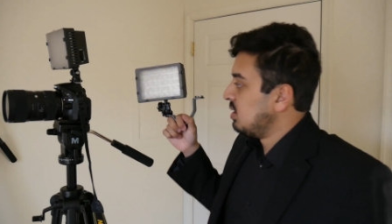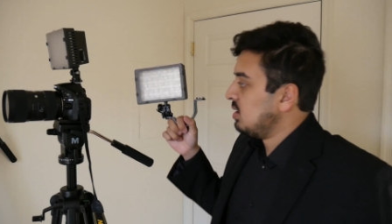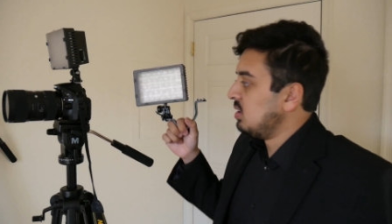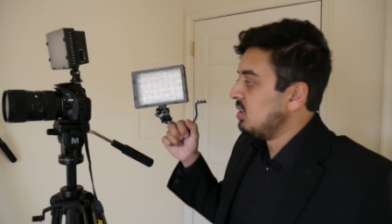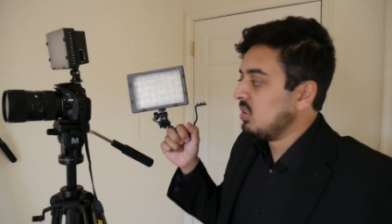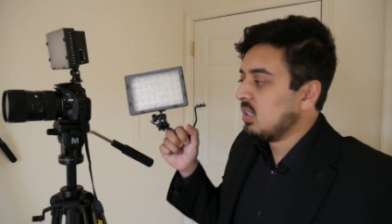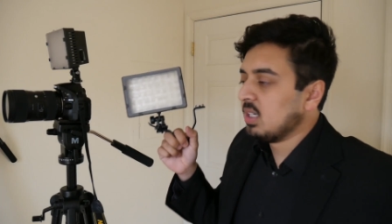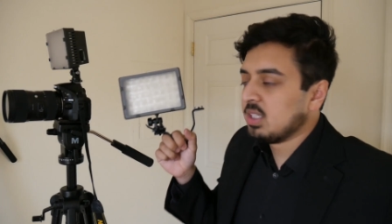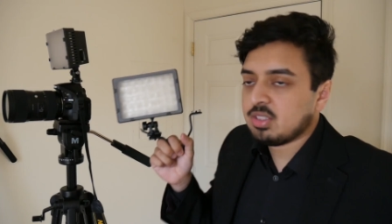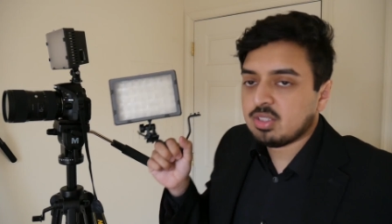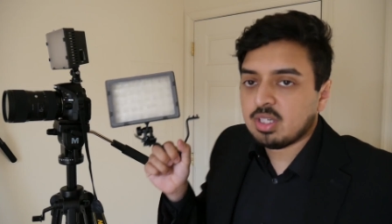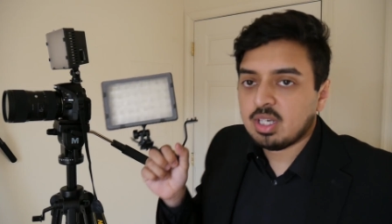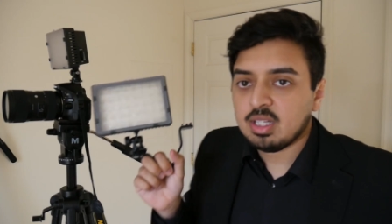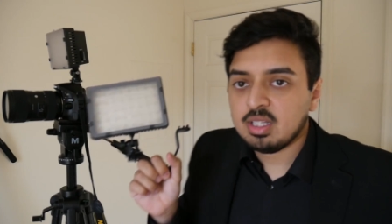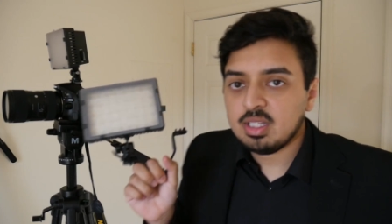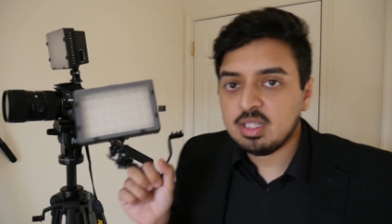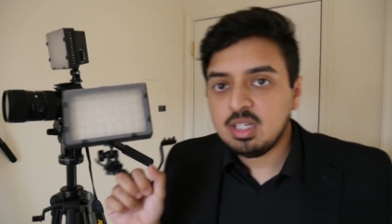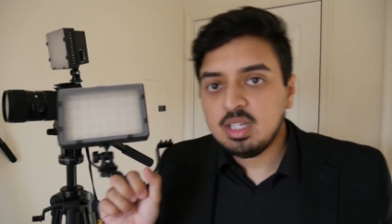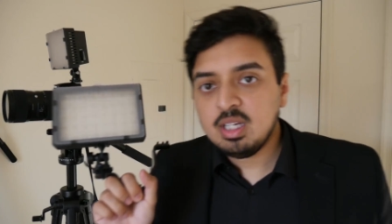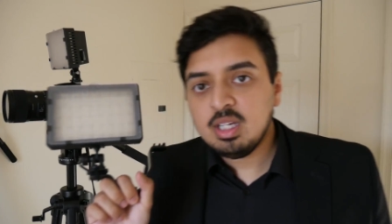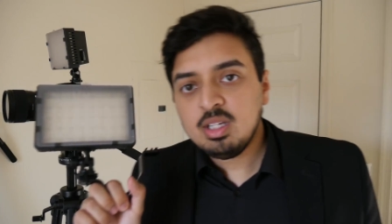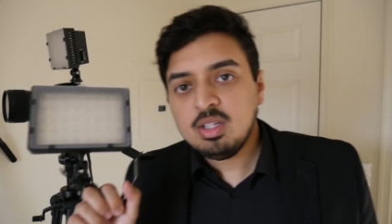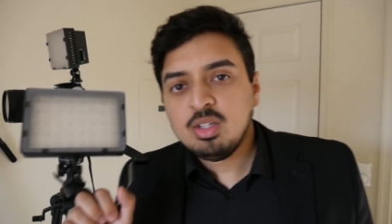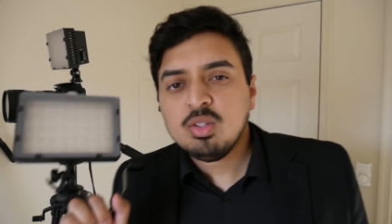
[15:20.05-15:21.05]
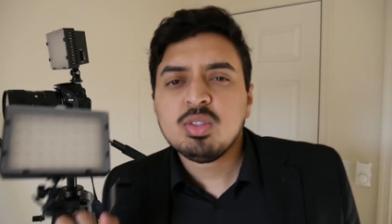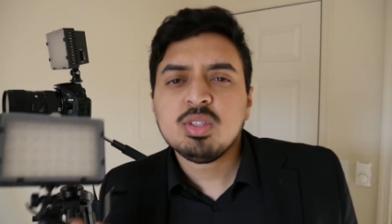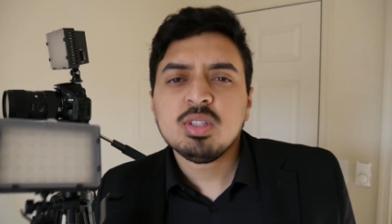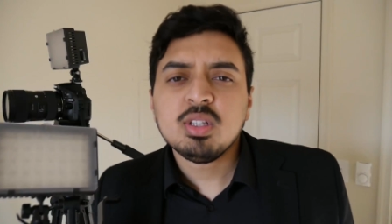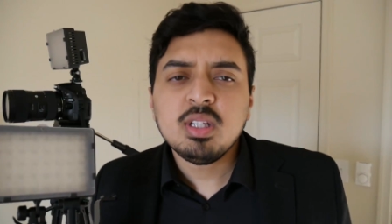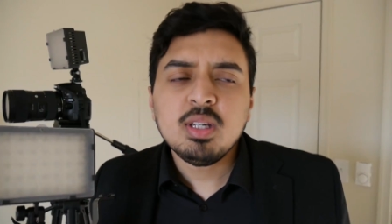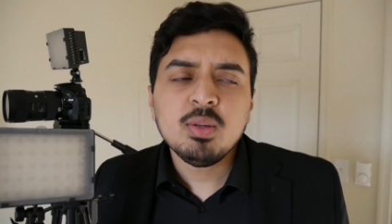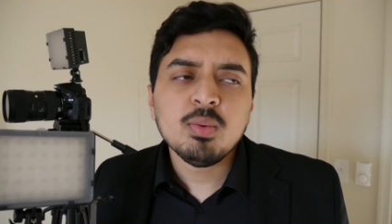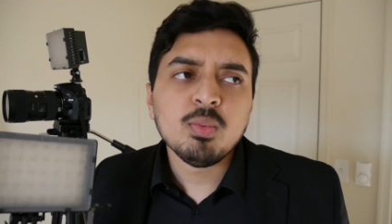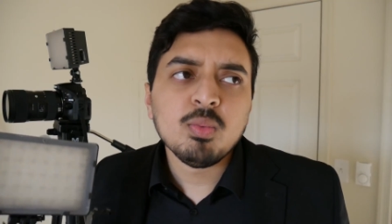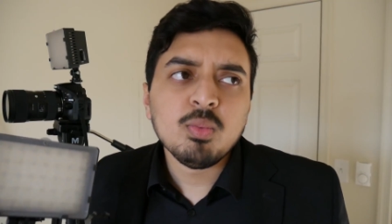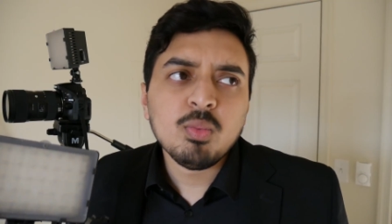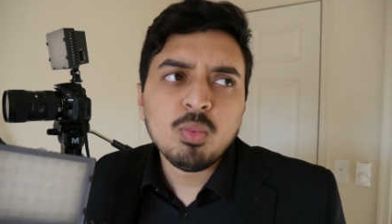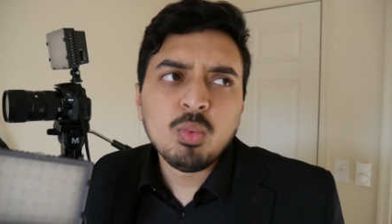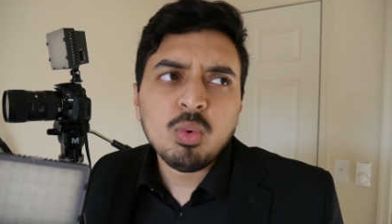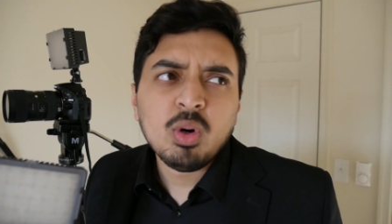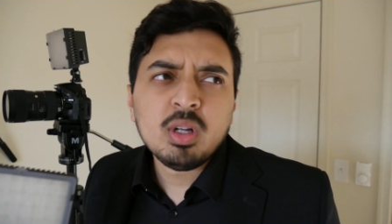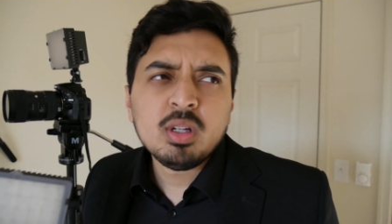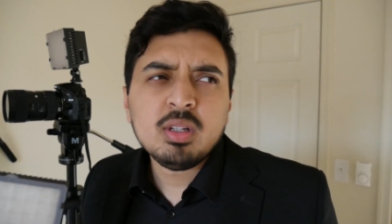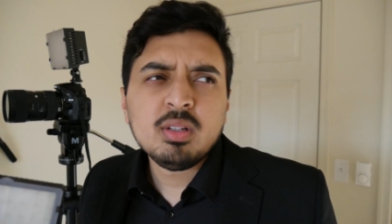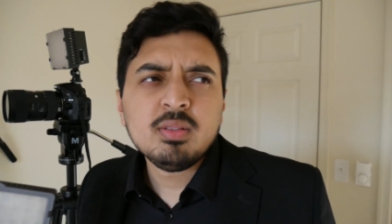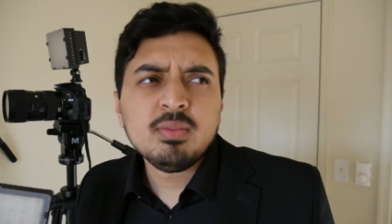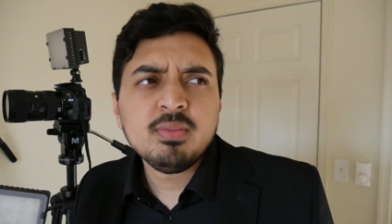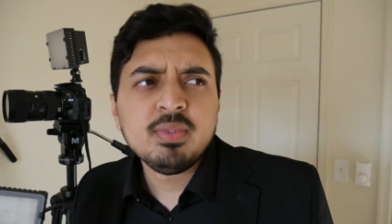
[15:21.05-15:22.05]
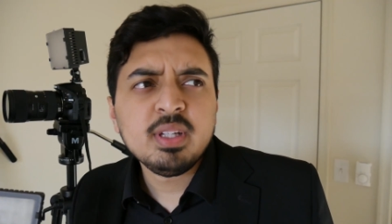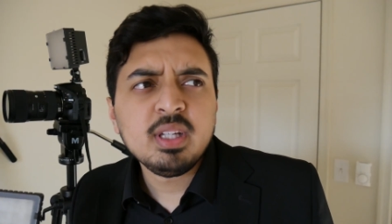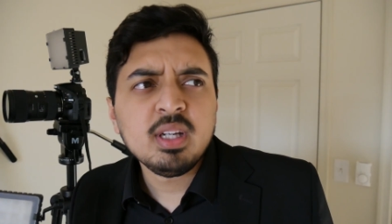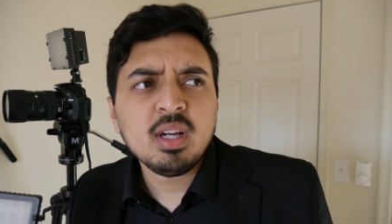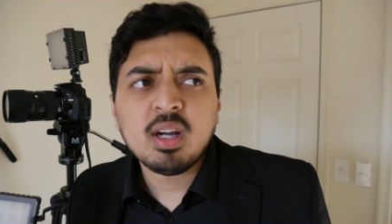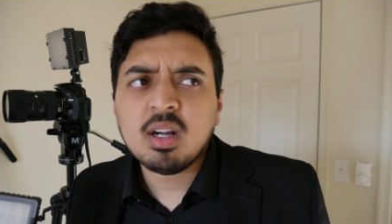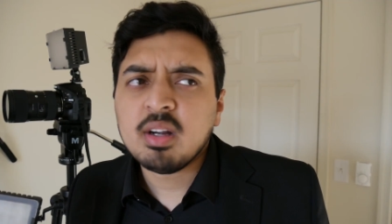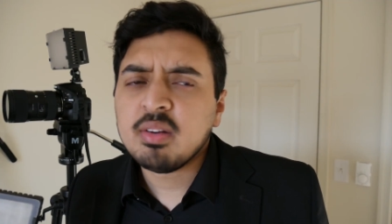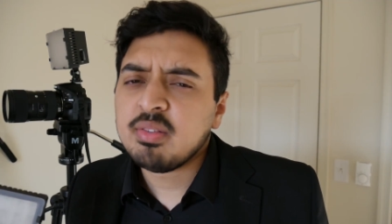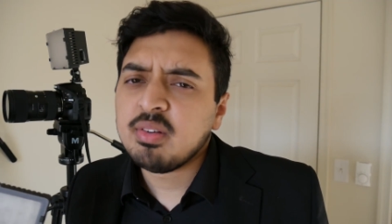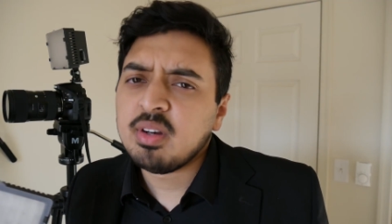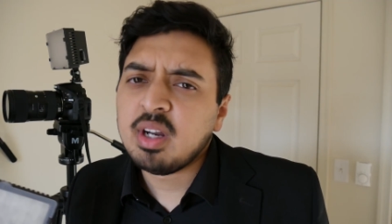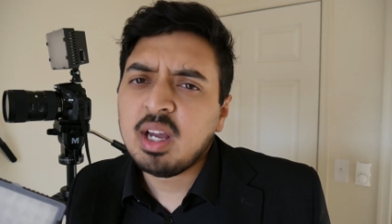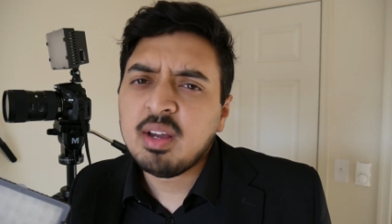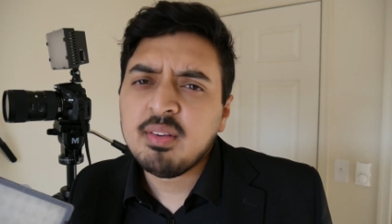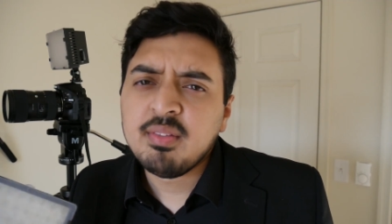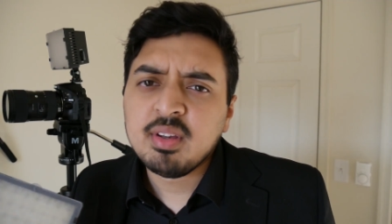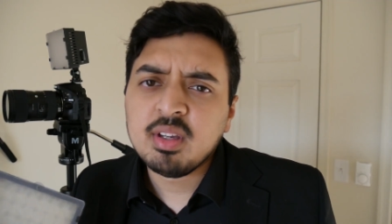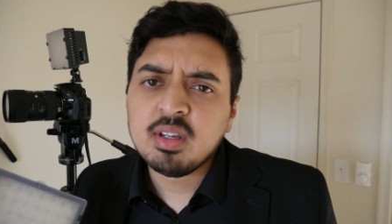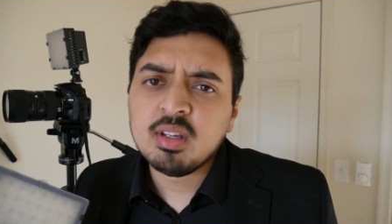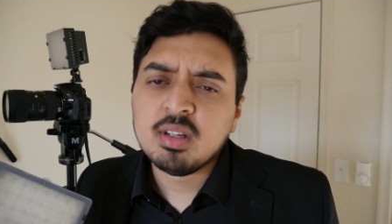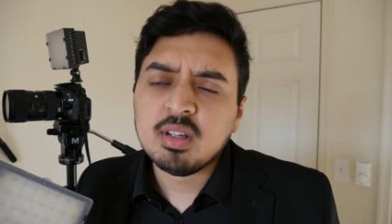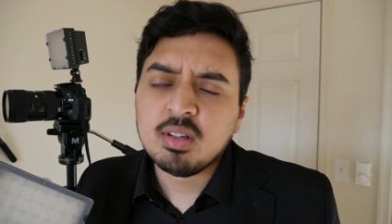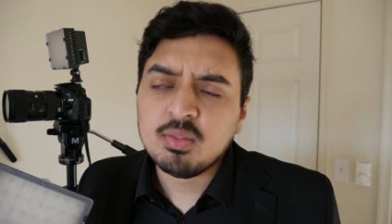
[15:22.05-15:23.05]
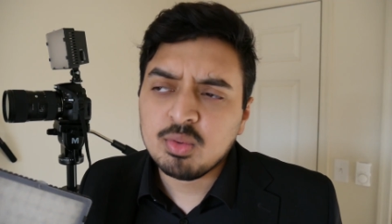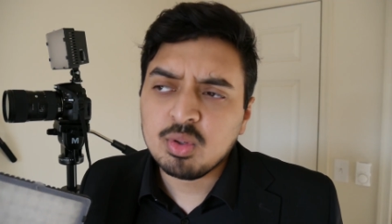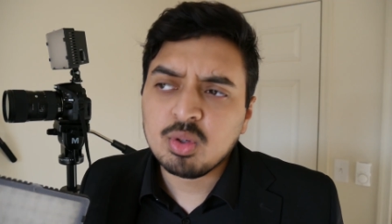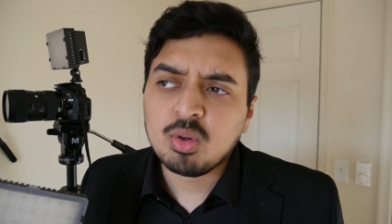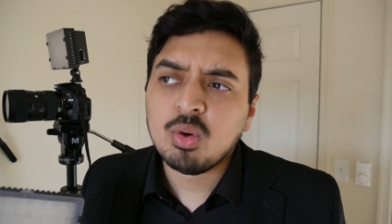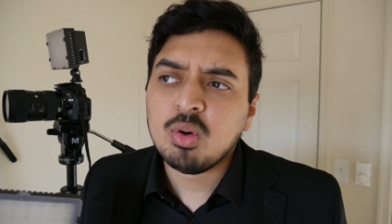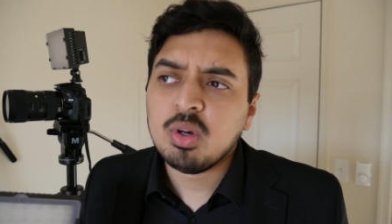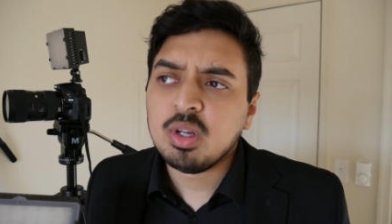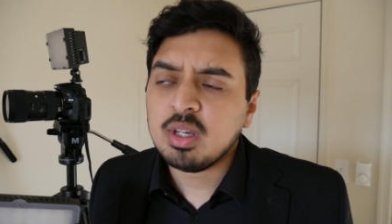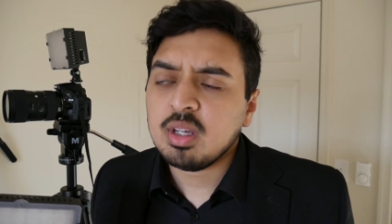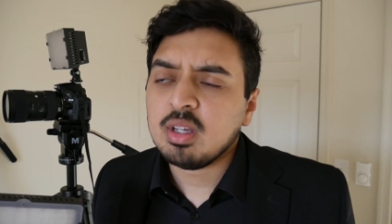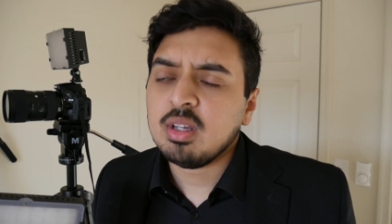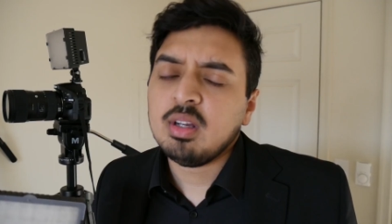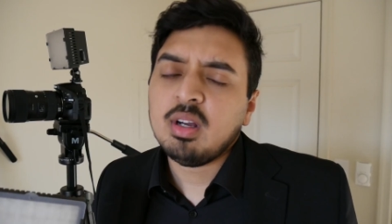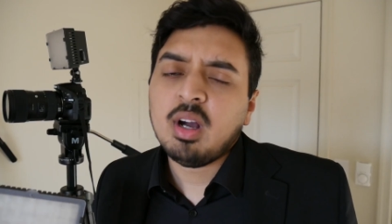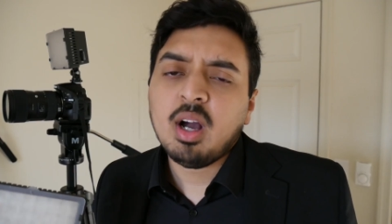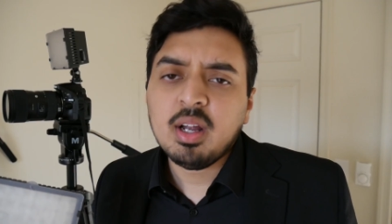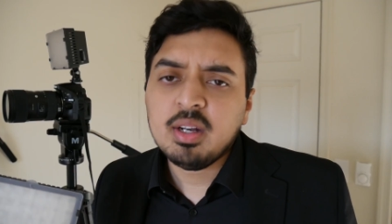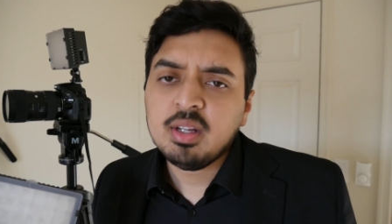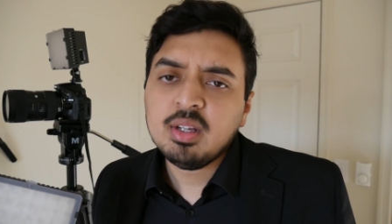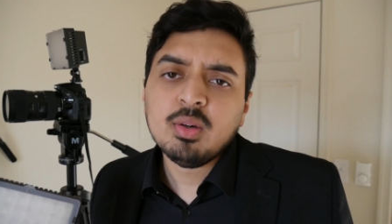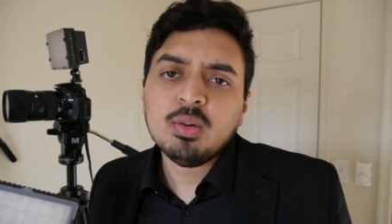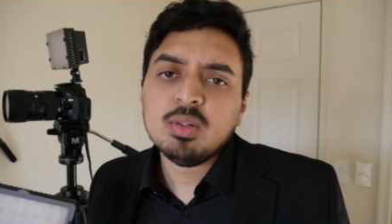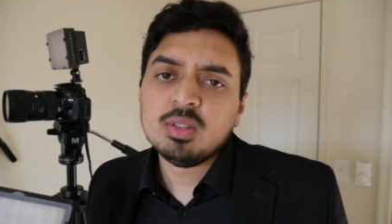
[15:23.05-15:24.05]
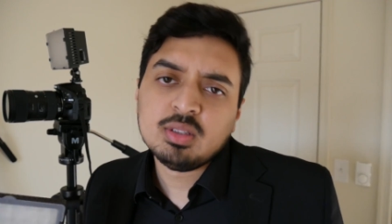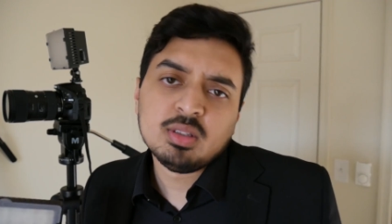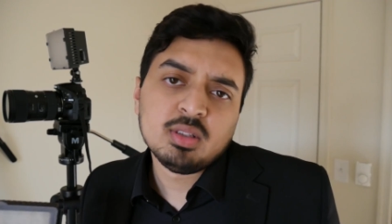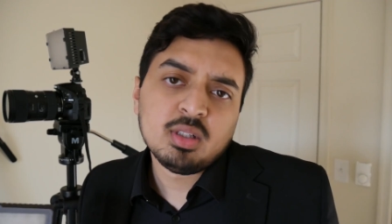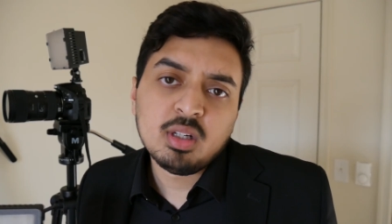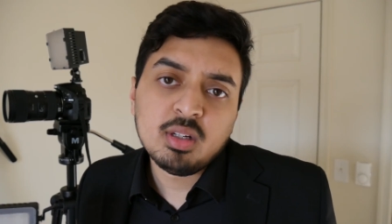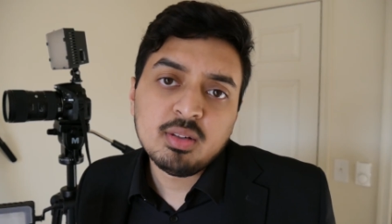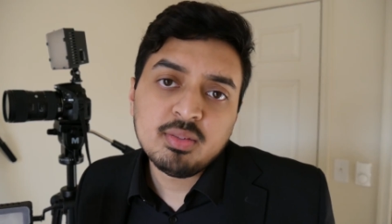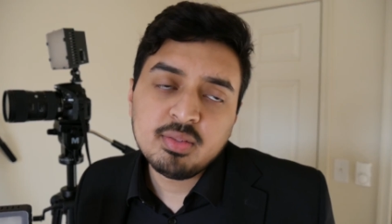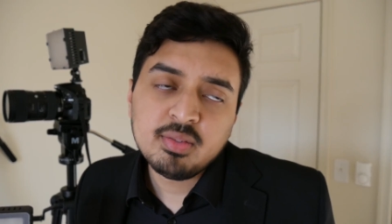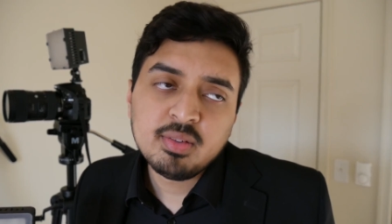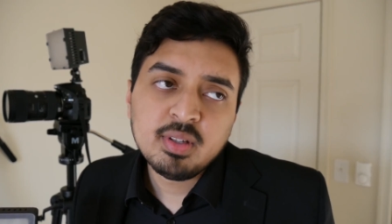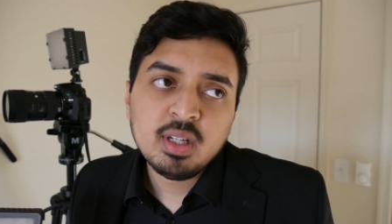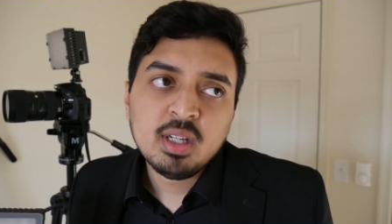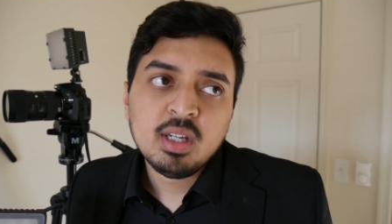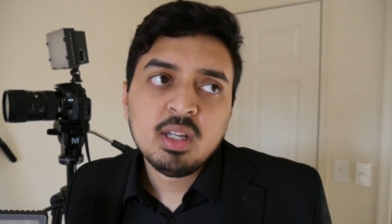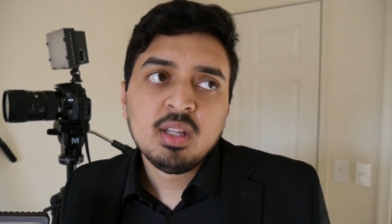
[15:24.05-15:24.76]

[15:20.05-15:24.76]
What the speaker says: You got your LED. Usually one videographer recording audio is enough.